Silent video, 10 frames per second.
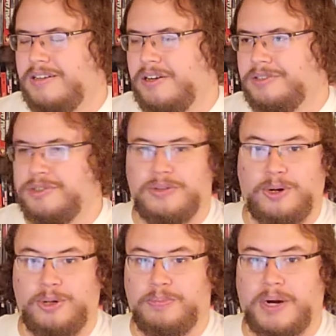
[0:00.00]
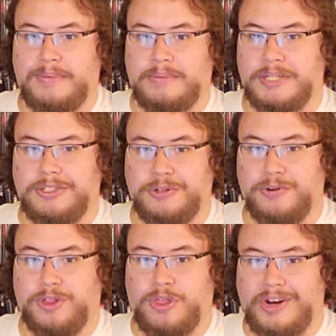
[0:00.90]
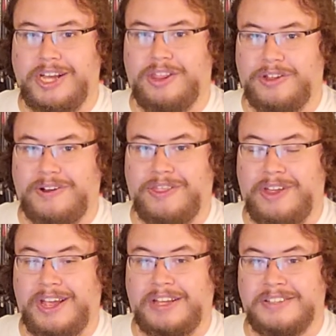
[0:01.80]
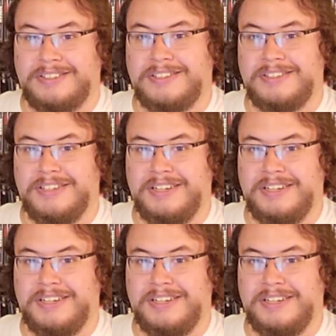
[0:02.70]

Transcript: also called probably two or three other things.